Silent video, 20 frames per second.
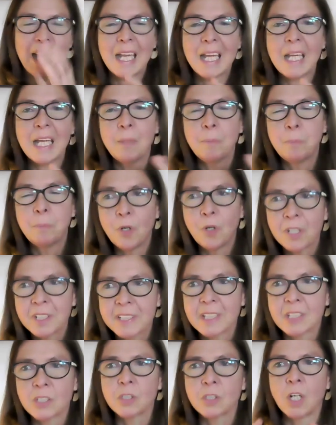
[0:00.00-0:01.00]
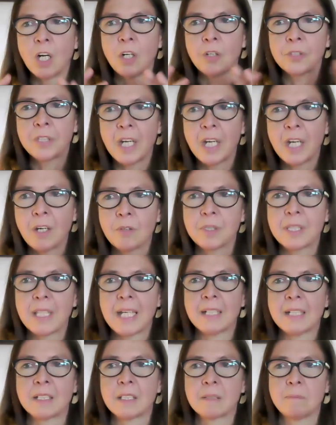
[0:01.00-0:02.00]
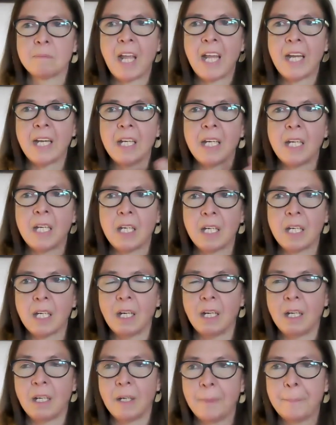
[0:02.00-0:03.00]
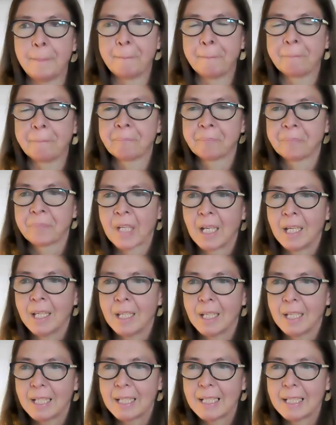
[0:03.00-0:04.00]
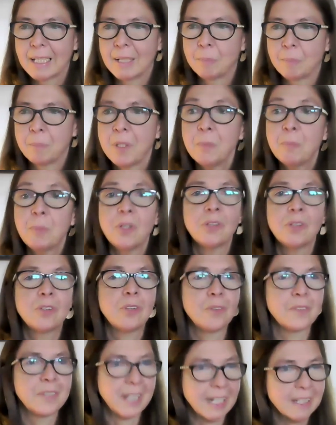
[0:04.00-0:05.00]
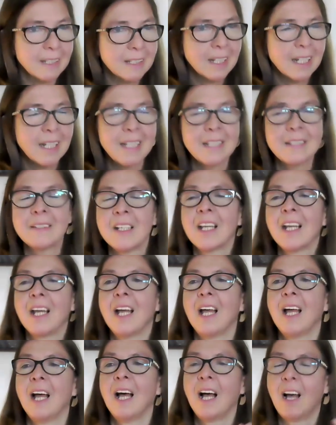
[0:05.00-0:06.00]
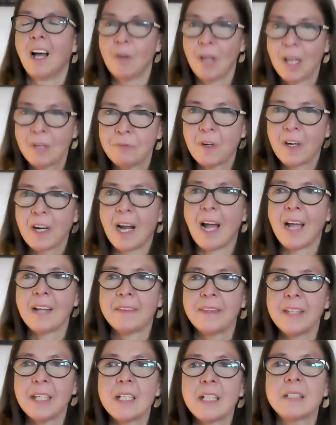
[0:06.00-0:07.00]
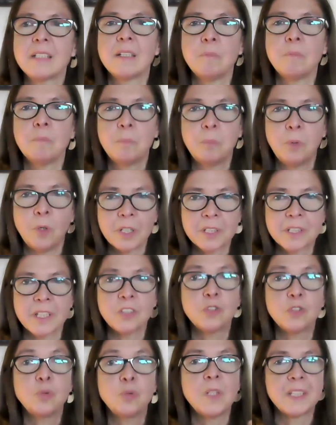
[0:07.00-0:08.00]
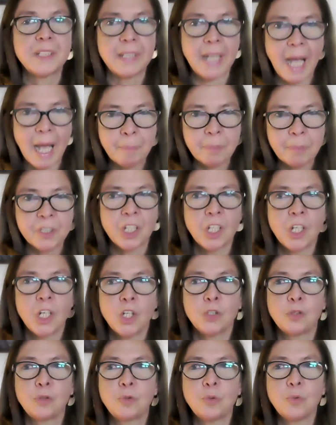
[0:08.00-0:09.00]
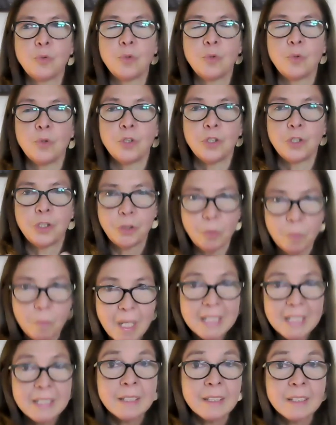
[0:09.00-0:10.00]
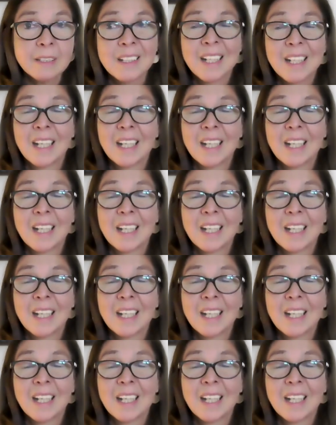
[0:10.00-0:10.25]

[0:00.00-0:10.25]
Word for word: important although there's many um, uh, people contesting it however i think it's important to adapt to humans